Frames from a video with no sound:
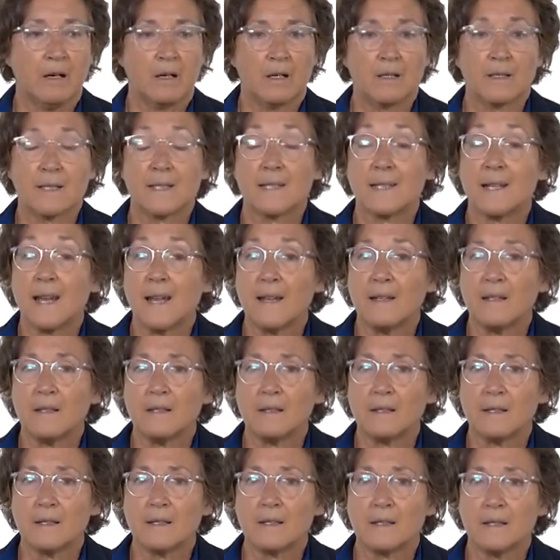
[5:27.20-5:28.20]

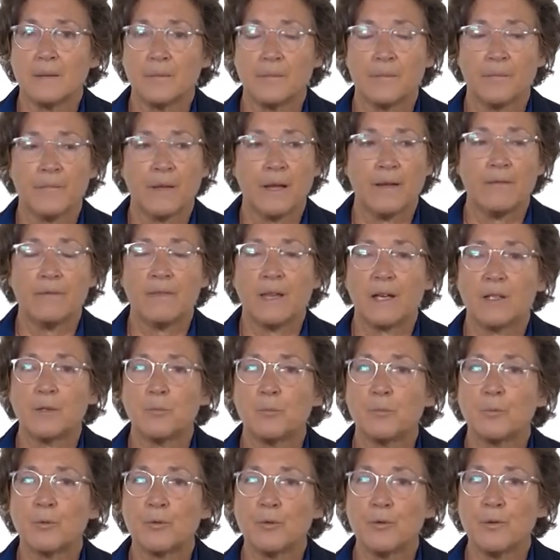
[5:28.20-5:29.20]
scents
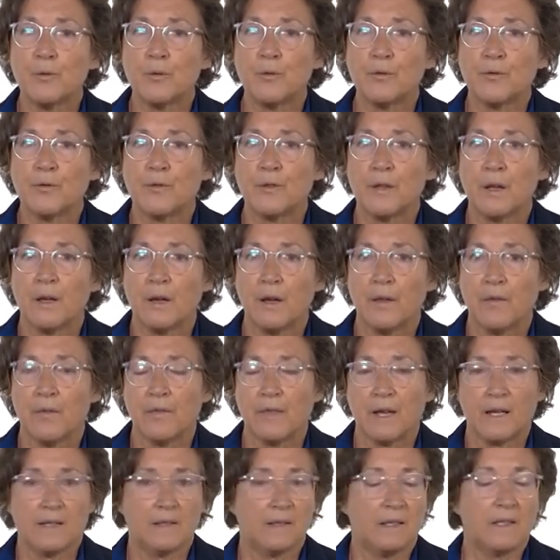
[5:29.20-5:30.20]
that prove
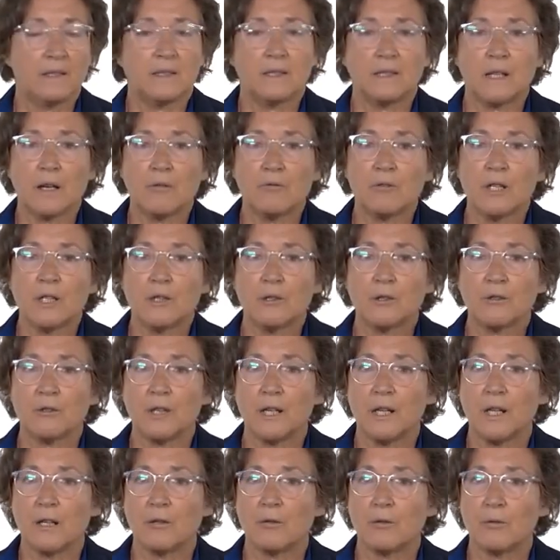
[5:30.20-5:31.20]
that the
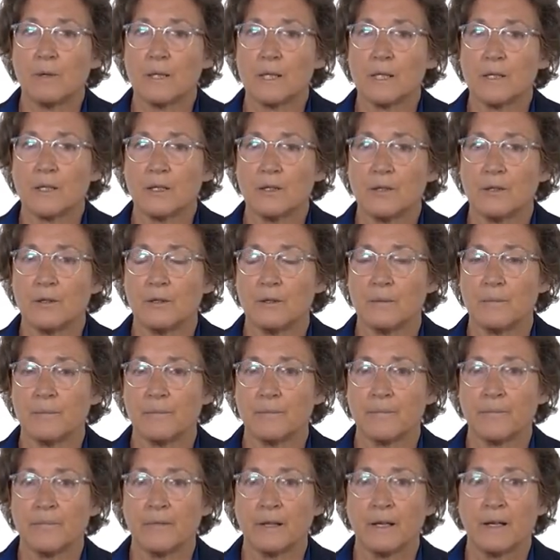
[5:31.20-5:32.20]
territory in question
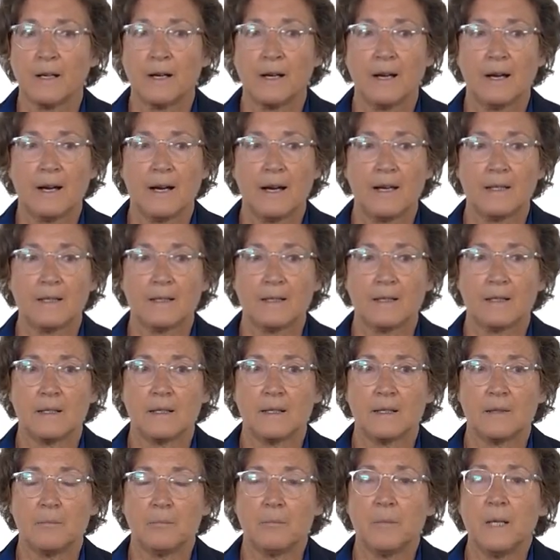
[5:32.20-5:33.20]
had
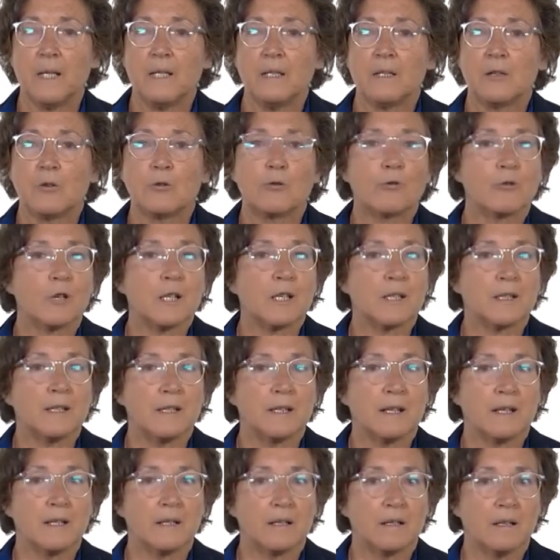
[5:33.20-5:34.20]
been
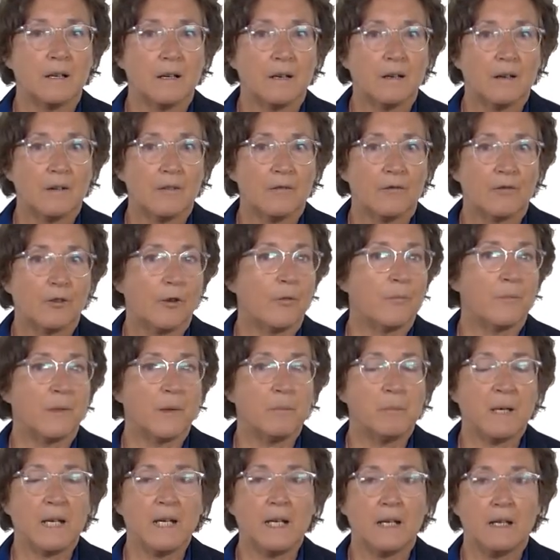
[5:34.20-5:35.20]
Christian from the
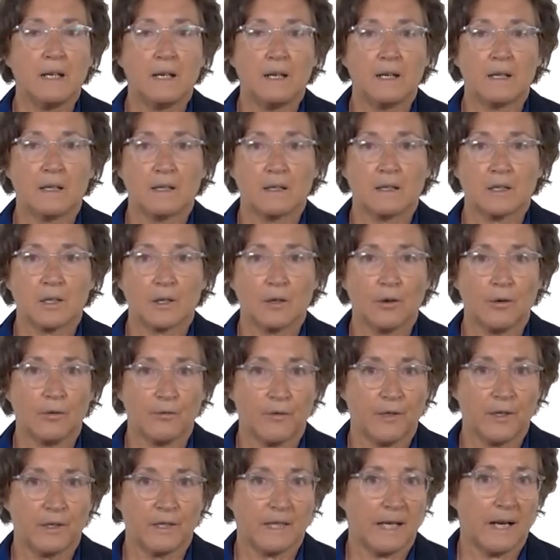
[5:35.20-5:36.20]
beginnings of
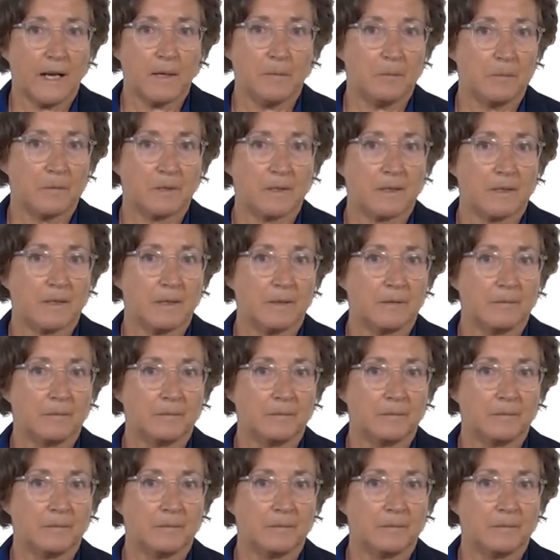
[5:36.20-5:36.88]
the times.